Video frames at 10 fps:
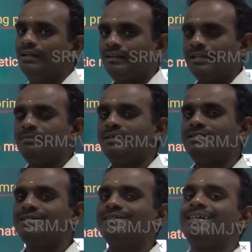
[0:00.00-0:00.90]
that
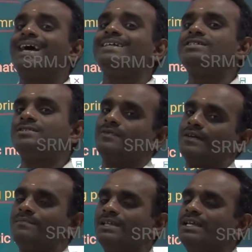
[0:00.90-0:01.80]
means transfer,
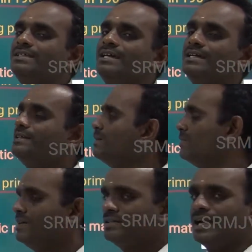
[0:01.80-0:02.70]

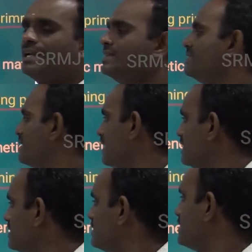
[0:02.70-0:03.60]
inheritable sudden
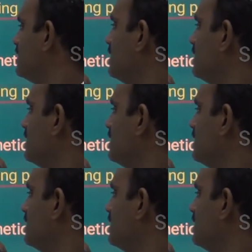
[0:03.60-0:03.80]
change